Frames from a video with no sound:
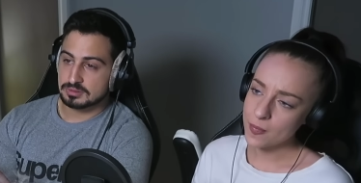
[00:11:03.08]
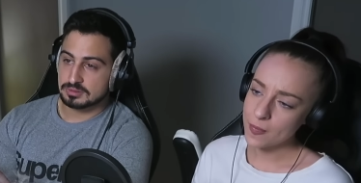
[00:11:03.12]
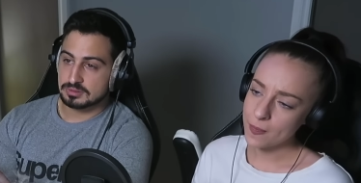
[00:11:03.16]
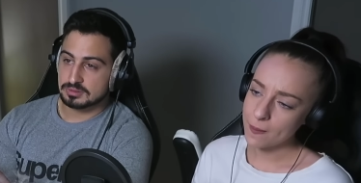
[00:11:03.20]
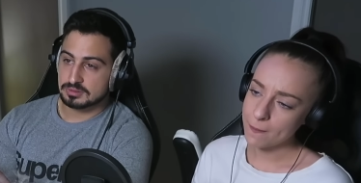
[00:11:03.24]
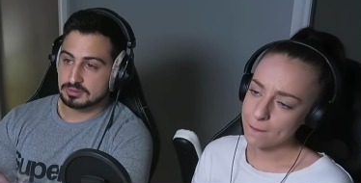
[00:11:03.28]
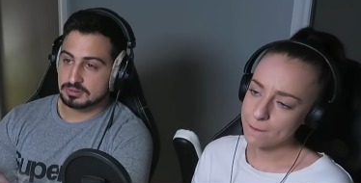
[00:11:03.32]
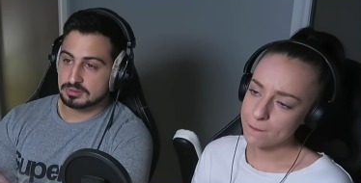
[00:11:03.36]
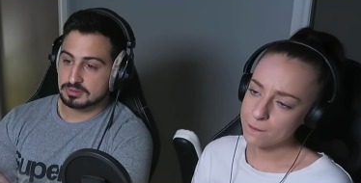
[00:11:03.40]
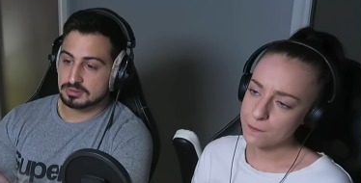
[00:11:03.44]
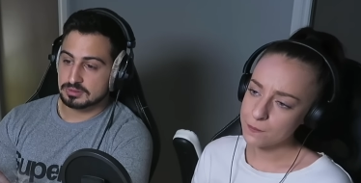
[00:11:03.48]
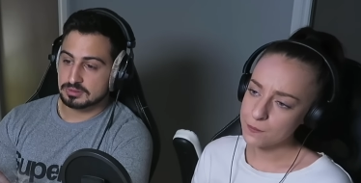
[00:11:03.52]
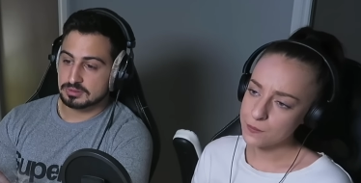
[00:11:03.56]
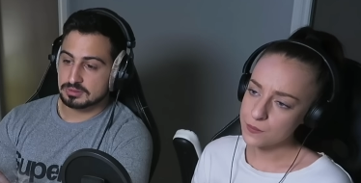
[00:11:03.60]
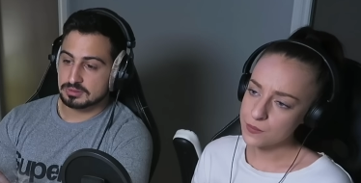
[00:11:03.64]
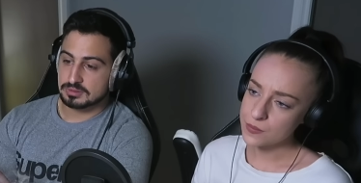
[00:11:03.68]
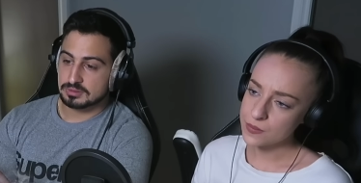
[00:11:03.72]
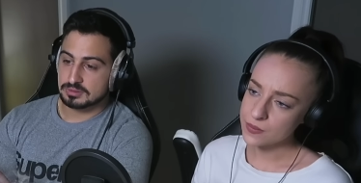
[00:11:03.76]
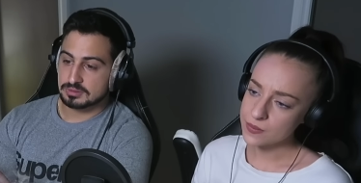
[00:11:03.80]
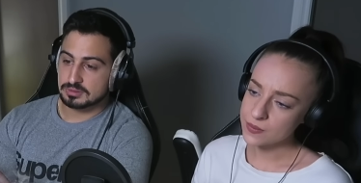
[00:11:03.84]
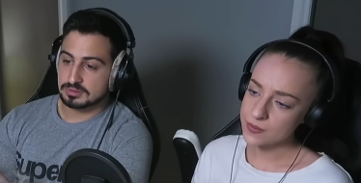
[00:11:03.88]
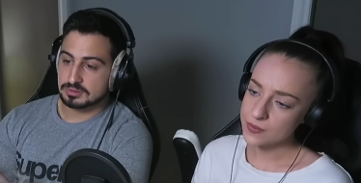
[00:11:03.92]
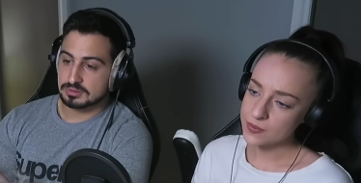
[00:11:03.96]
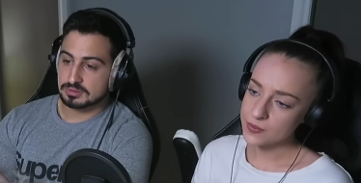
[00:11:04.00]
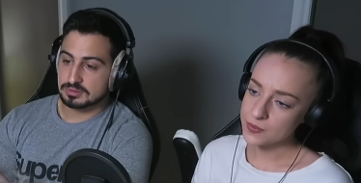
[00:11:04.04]

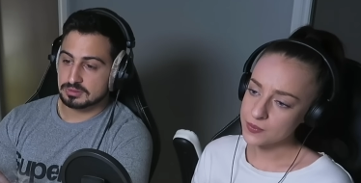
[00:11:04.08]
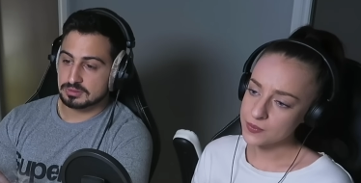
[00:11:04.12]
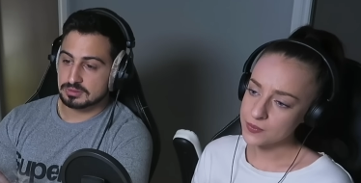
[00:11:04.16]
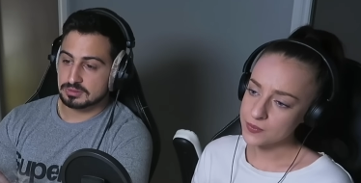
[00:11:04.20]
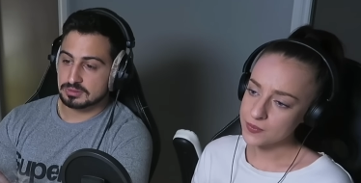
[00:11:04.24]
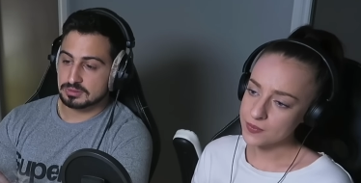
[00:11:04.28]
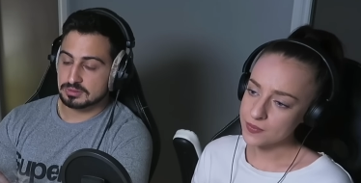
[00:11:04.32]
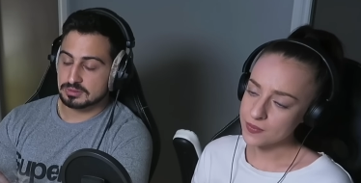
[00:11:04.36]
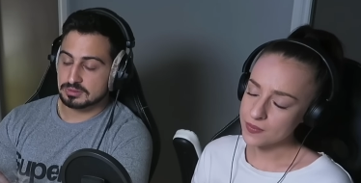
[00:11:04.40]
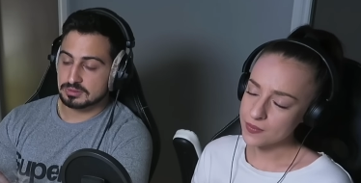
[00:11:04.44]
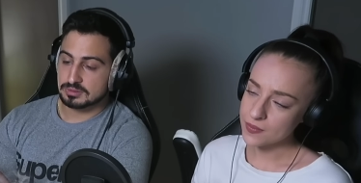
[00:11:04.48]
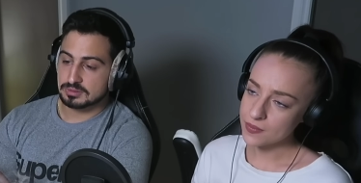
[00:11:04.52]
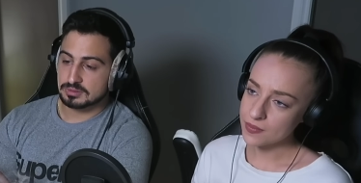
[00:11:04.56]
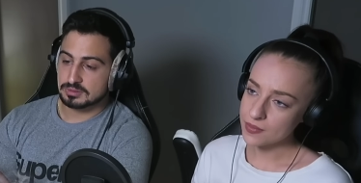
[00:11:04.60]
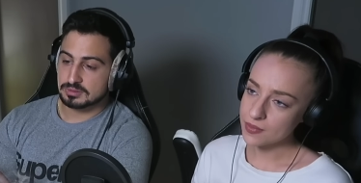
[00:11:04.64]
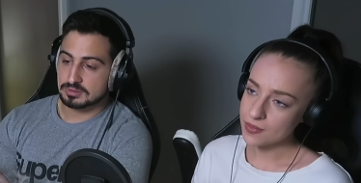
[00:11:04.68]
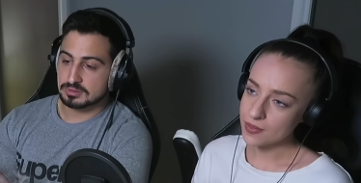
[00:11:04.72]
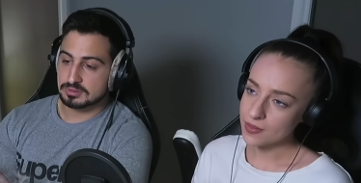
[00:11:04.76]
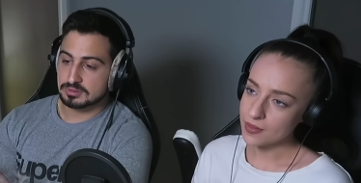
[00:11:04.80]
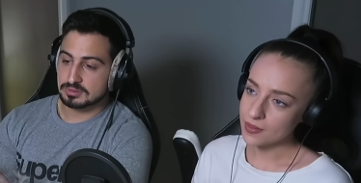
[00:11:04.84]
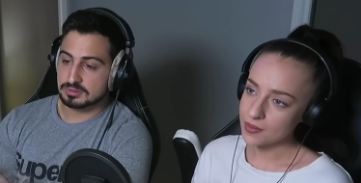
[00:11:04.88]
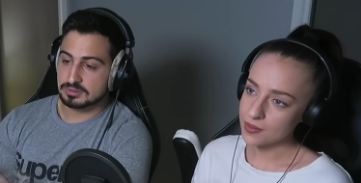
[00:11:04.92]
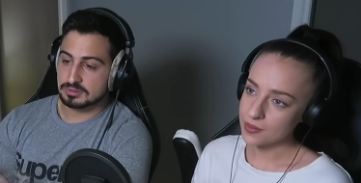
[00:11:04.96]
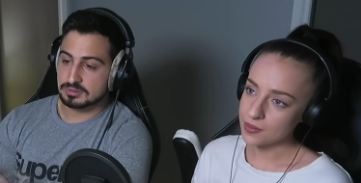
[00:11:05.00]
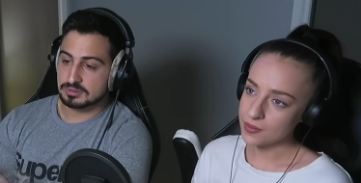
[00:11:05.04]

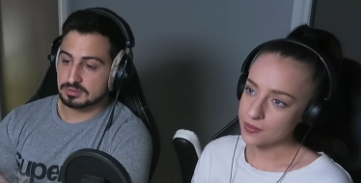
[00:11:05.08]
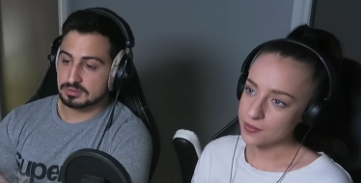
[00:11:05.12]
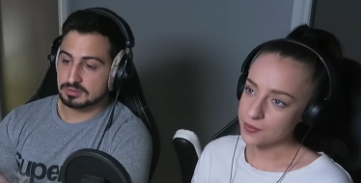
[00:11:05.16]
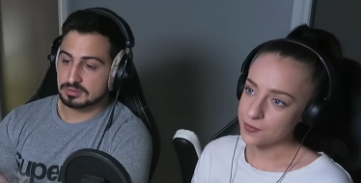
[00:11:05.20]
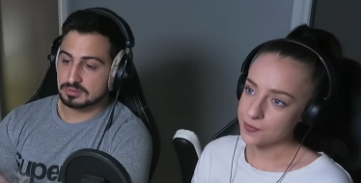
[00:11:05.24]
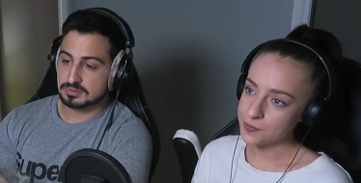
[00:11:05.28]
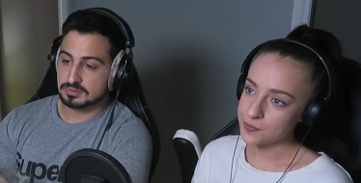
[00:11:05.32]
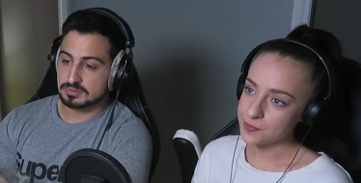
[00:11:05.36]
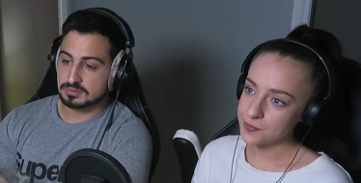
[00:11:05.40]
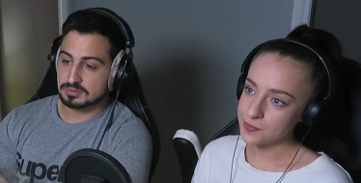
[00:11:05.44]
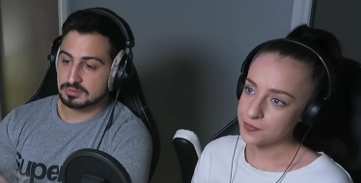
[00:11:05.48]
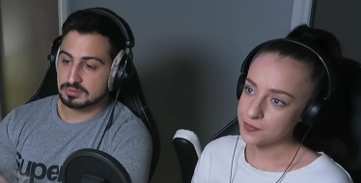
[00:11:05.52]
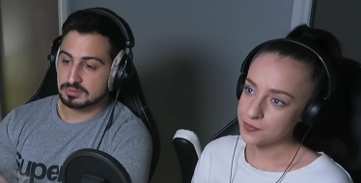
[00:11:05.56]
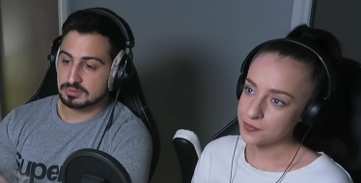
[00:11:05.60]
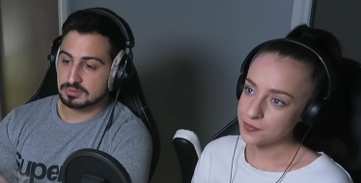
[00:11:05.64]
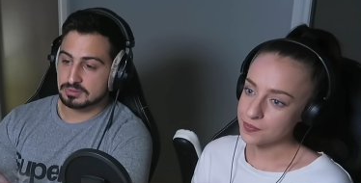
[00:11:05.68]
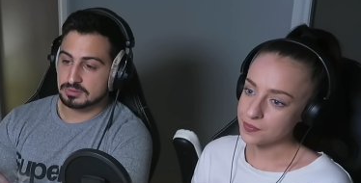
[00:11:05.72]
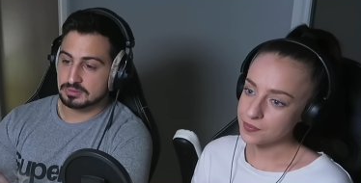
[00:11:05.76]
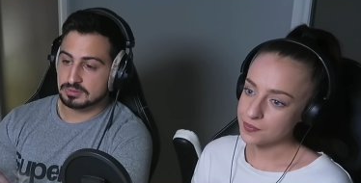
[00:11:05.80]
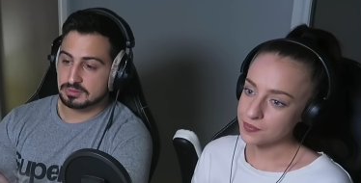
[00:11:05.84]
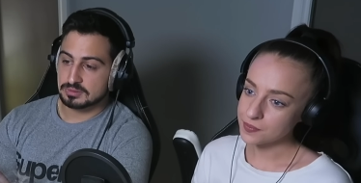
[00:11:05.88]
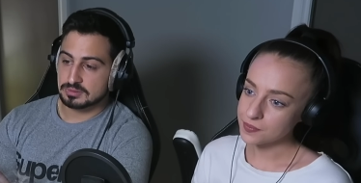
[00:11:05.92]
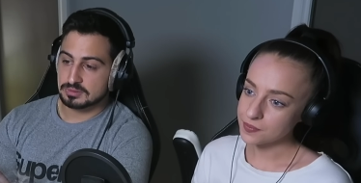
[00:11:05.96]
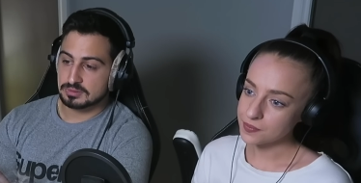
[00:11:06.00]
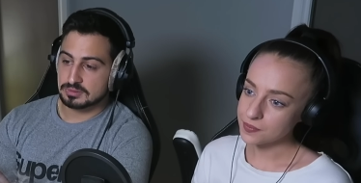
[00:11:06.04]

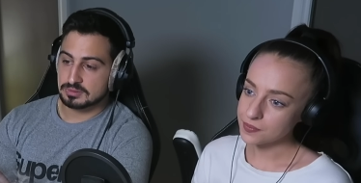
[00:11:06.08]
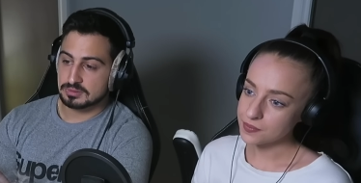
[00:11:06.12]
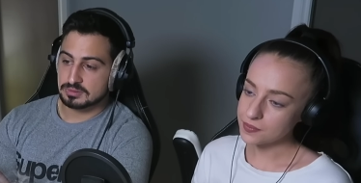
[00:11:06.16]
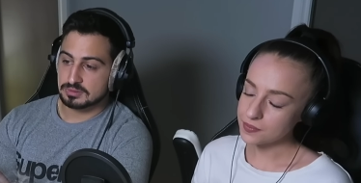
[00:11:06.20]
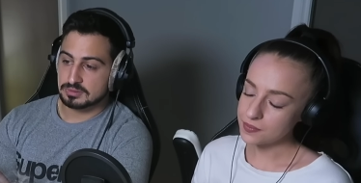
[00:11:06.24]
(silence)